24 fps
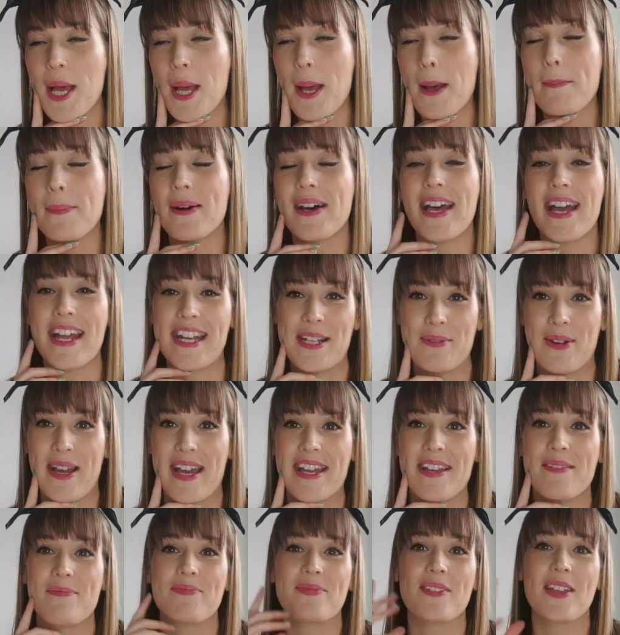But
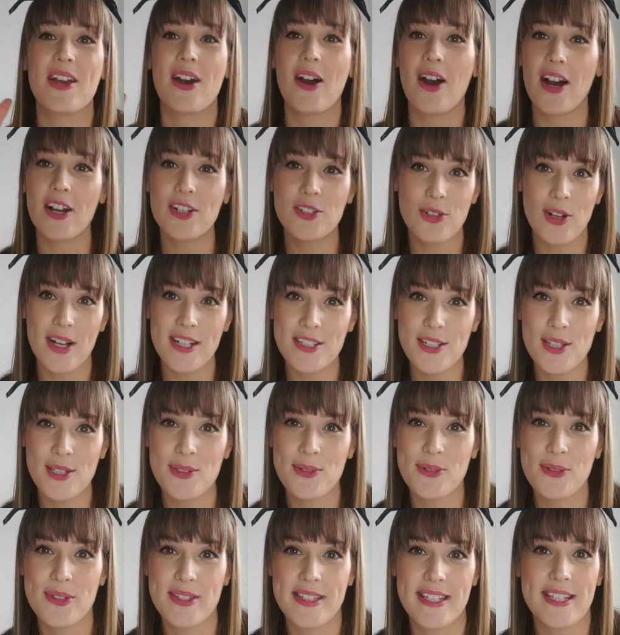anyway, I tried to
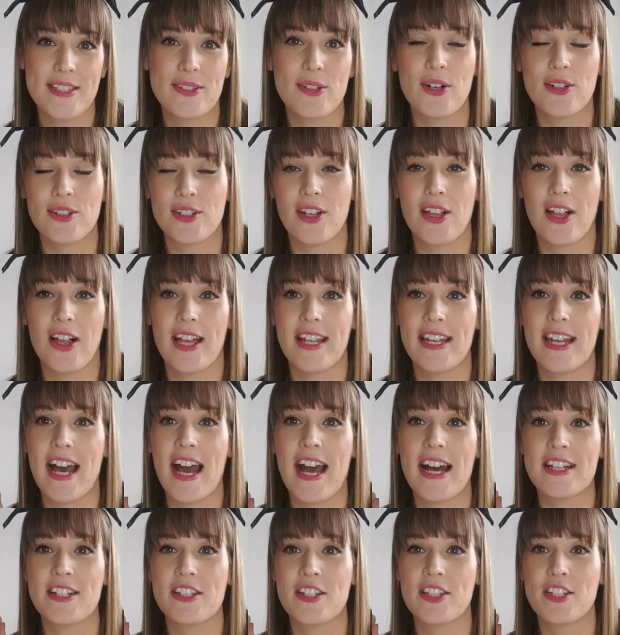source this online
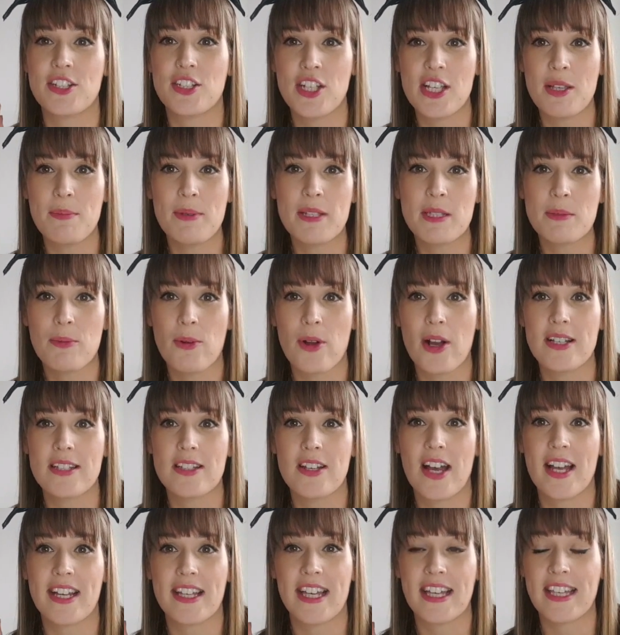and the cheapest price
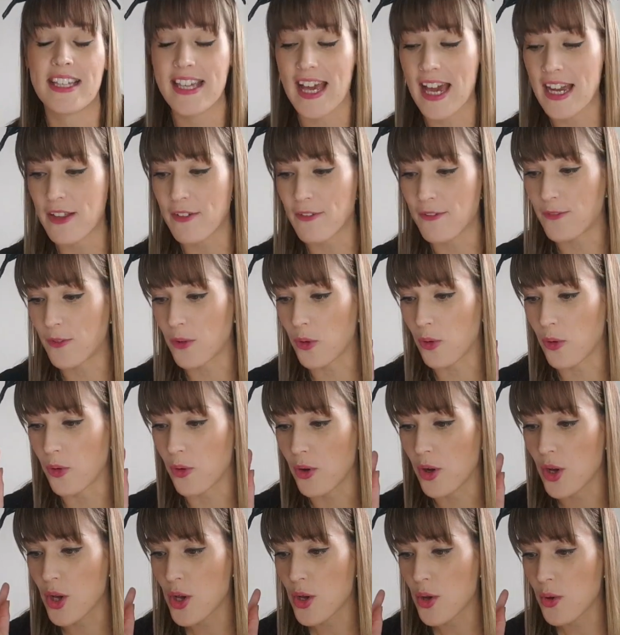I could get it for